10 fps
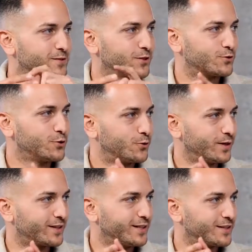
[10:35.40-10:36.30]
So 2
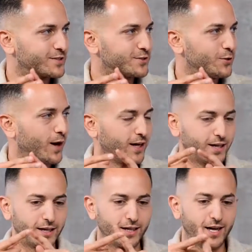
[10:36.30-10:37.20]
quick things. You
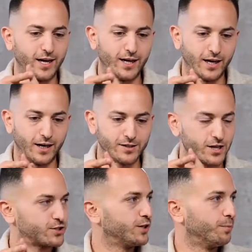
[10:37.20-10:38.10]
highlighted
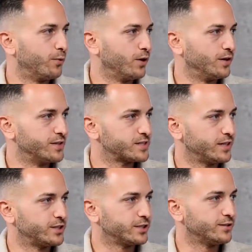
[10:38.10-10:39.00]
such an important
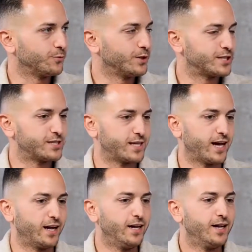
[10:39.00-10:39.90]
distinction, which is
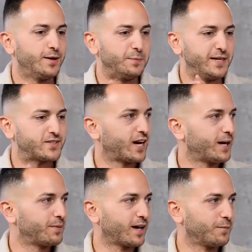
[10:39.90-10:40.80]
that me
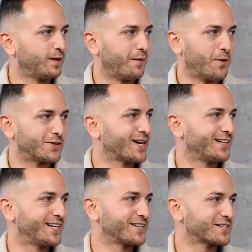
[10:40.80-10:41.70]
time can't be a
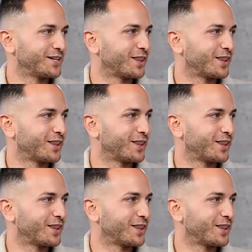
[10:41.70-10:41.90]
multitasking